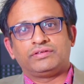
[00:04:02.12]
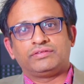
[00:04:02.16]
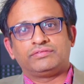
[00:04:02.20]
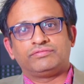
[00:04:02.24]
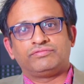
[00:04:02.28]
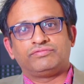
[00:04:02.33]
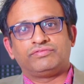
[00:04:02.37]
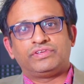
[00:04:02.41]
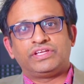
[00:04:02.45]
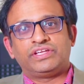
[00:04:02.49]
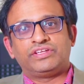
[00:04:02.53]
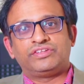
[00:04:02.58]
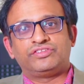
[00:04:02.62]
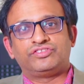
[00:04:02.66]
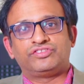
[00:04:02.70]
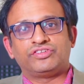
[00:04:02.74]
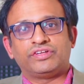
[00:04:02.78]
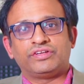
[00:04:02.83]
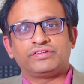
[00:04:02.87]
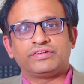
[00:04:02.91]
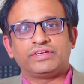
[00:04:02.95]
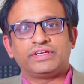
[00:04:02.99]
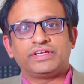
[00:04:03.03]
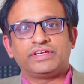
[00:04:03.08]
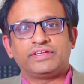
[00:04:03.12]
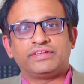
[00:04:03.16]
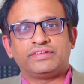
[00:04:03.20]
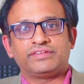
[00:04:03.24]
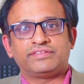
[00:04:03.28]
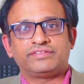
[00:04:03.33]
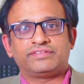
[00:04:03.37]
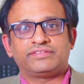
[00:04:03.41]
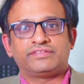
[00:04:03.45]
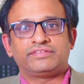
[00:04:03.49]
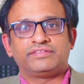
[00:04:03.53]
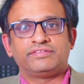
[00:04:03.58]
we generally
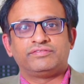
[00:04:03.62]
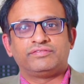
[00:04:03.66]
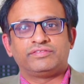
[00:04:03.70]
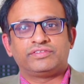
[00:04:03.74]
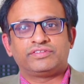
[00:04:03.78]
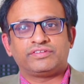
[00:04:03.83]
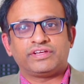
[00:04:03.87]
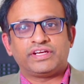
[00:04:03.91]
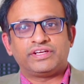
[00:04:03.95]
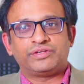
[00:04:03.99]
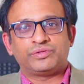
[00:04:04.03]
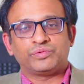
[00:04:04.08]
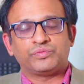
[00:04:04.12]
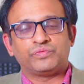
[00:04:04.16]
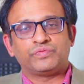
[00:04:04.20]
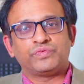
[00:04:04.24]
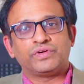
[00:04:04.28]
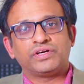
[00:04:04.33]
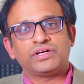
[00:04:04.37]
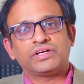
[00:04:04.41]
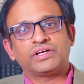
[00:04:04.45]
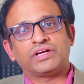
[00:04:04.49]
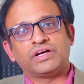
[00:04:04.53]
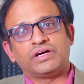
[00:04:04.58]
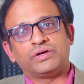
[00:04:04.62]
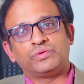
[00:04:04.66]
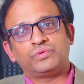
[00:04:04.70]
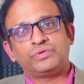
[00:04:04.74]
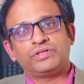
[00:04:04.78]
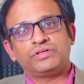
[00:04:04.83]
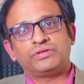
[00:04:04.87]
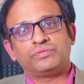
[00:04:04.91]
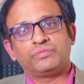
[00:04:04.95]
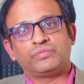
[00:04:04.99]
try to work out